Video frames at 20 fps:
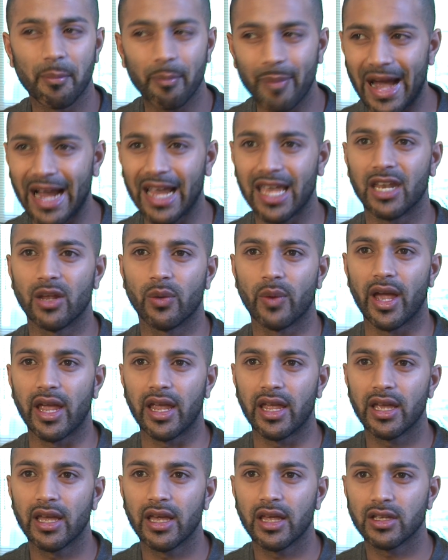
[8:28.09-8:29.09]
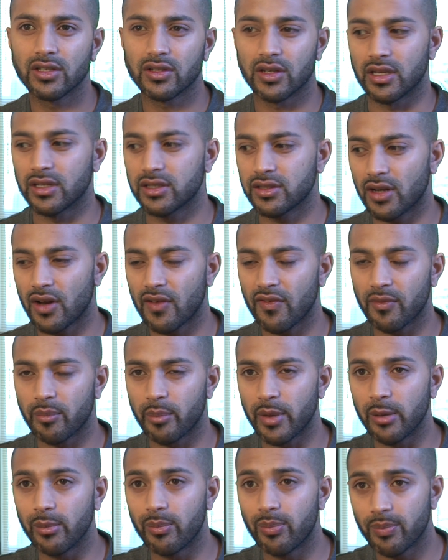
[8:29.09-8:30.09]
banging away. So instead of
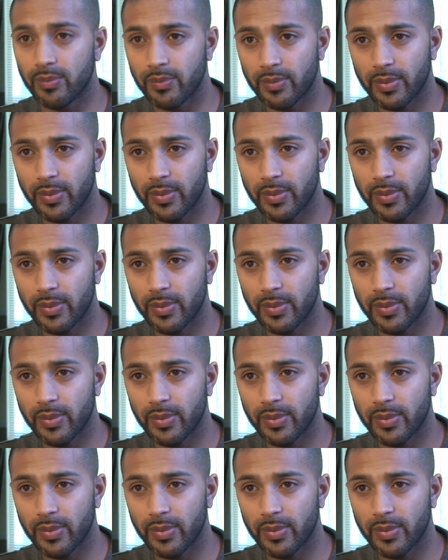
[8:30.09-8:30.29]
being